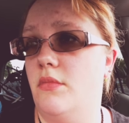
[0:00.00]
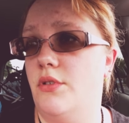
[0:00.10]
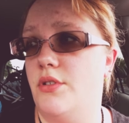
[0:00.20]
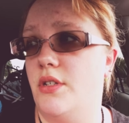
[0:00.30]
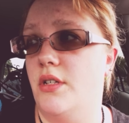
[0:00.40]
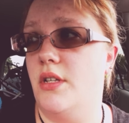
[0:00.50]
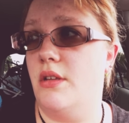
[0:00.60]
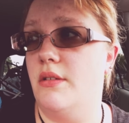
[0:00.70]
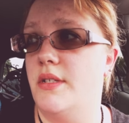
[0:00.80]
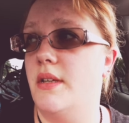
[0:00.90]
Aren't you going to
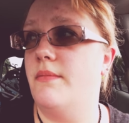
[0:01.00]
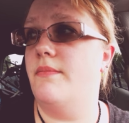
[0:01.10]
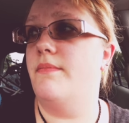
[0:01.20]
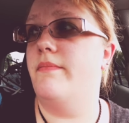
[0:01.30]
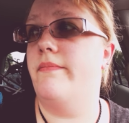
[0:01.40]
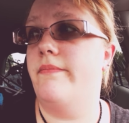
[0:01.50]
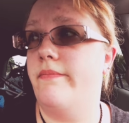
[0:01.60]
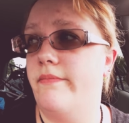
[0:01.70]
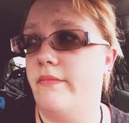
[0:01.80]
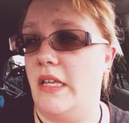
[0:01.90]
use it?
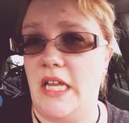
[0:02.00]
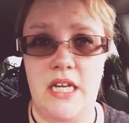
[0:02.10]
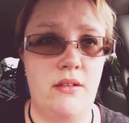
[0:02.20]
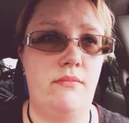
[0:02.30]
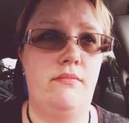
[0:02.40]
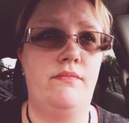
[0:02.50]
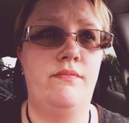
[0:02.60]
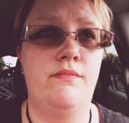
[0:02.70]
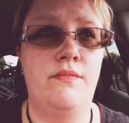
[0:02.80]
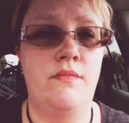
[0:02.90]
Eat it?
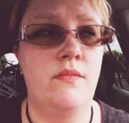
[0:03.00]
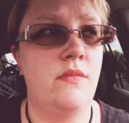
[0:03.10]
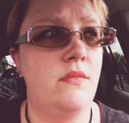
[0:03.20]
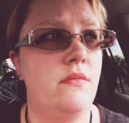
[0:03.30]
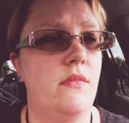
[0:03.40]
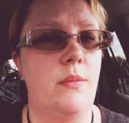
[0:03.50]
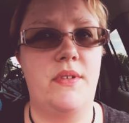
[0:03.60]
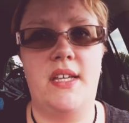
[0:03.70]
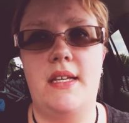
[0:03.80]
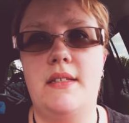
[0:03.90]

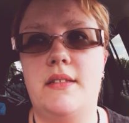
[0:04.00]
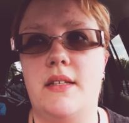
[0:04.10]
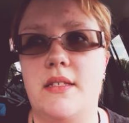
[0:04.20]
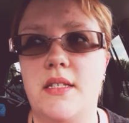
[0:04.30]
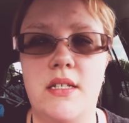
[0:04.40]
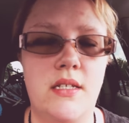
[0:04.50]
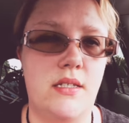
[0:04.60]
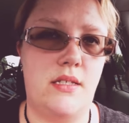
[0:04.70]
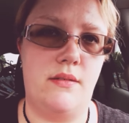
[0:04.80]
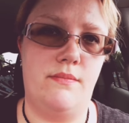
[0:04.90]
Obtain
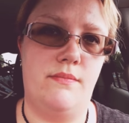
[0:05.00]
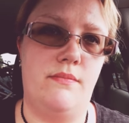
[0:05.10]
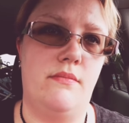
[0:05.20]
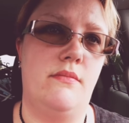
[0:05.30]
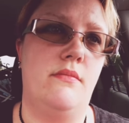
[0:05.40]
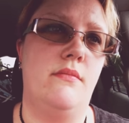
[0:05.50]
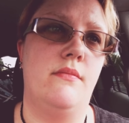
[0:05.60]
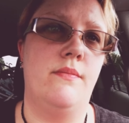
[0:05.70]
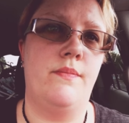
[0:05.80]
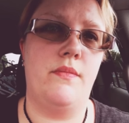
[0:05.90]
sustenance?
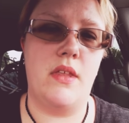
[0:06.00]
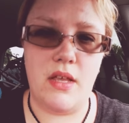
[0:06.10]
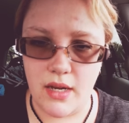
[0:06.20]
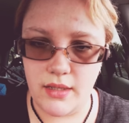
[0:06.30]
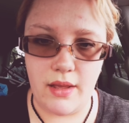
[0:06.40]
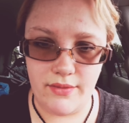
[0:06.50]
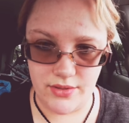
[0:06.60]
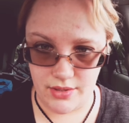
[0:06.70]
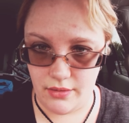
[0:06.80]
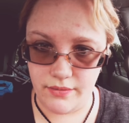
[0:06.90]
You gotta love
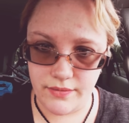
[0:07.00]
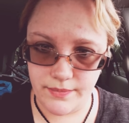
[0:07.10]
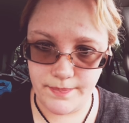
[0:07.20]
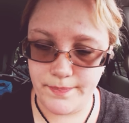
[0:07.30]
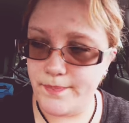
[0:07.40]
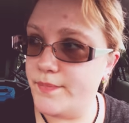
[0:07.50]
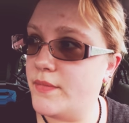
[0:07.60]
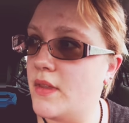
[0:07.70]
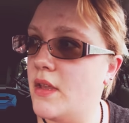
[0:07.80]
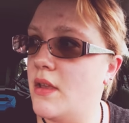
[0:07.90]
yourself.
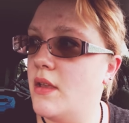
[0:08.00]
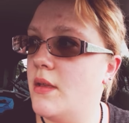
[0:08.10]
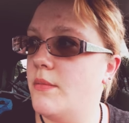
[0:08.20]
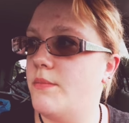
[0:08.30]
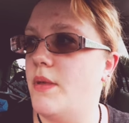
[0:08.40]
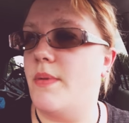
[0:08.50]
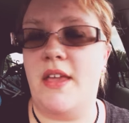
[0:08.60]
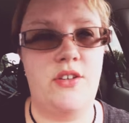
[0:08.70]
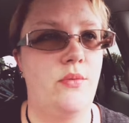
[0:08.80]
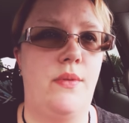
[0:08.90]
Be
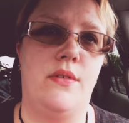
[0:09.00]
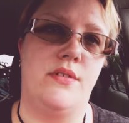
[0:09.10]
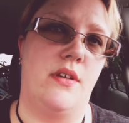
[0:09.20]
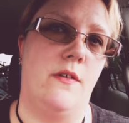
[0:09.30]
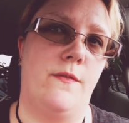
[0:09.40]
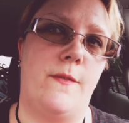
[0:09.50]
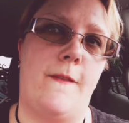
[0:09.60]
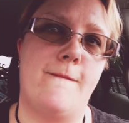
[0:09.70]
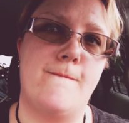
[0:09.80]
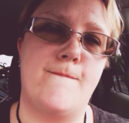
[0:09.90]
patient with yourself.
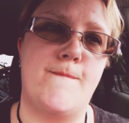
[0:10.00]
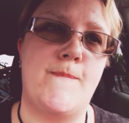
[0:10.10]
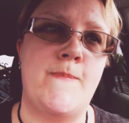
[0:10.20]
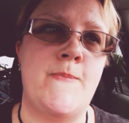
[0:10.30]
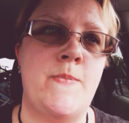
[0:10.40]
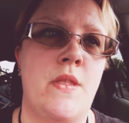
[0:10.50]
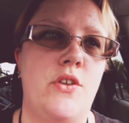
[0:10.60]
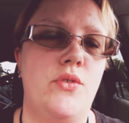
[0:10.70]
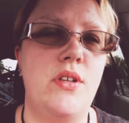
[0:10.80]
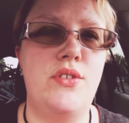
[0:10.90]

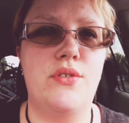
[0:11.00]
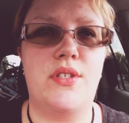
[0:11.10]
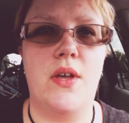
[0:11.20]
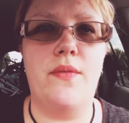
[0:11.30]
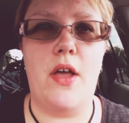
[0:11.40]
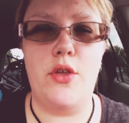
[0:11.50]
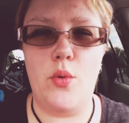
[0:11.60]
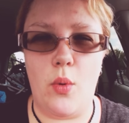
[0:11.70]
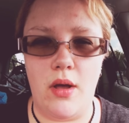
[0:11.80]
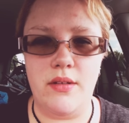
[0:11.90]
Treat yourself how you
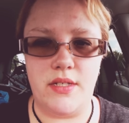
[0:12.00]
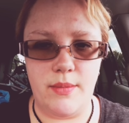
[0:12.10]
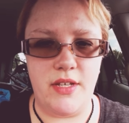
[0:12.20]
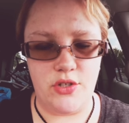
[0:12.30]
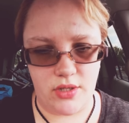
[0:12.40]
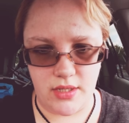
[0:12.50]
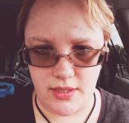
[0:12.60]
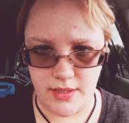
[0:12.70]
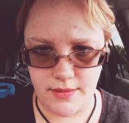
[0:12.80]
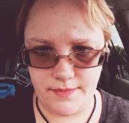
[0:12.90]
want to be treated.